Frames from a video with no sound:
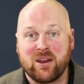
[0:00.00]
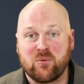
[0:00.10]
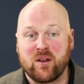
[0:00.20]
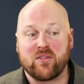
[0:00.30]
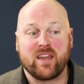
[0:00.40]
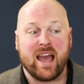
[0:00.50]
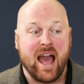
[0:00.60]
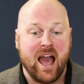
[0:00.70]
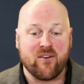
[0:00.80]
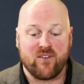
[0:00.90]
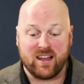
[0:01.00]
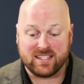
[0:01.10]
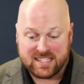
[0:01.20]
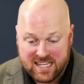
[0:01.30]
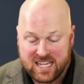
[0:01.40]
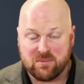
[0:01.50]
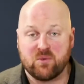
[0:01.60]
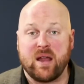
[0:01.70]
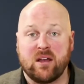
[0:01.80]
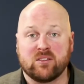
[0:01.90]
where they have a team
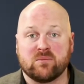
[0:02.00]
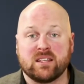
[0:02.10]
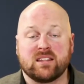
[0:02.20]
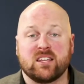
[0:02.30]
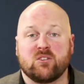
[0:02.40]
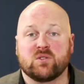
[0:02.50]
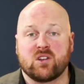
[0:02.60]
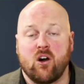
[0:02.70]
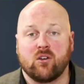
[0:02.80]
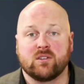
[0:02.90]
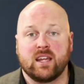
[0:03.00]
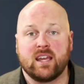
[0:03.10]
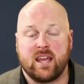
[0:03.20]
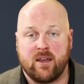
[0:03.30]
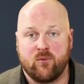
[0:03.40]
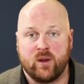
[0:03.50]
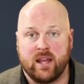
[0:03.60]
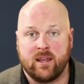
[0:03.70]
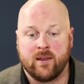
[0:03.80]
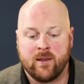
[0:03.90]
around them that they use all day, every day.